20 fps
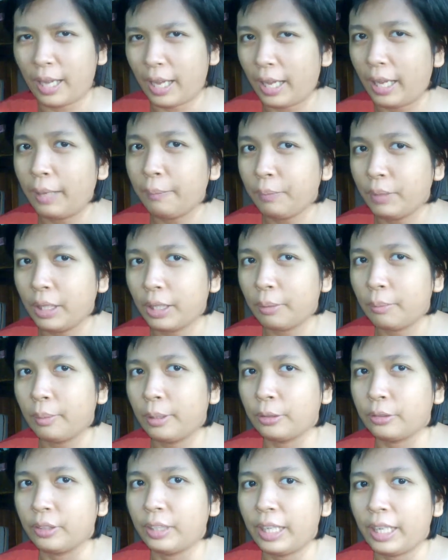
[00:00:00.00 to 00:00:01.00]
I'm not
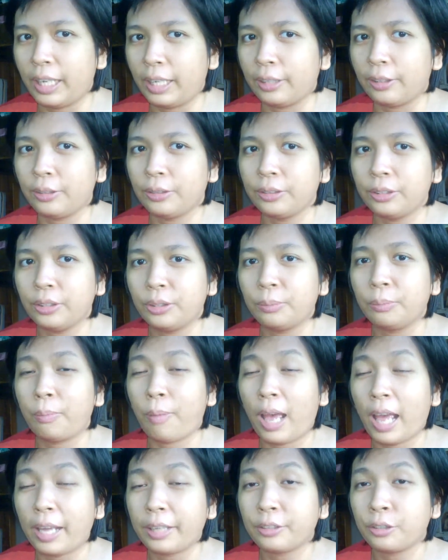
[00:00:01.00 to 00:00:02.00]
about that, although
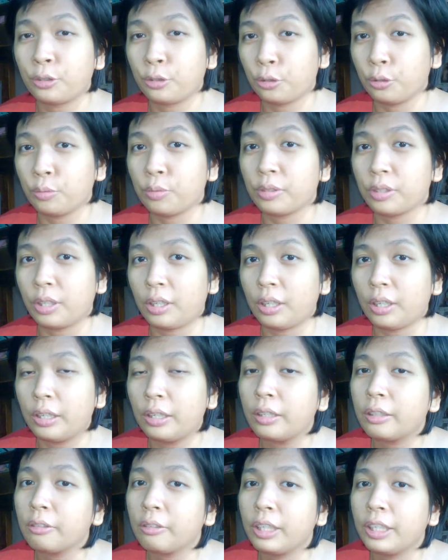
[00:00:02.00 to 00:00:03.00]
packed soups are
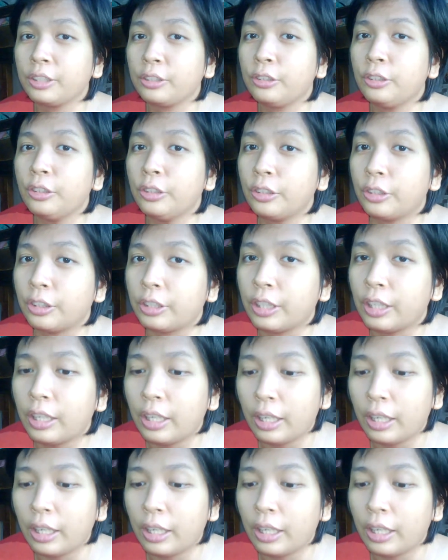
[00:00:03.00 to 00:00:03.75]
quite good,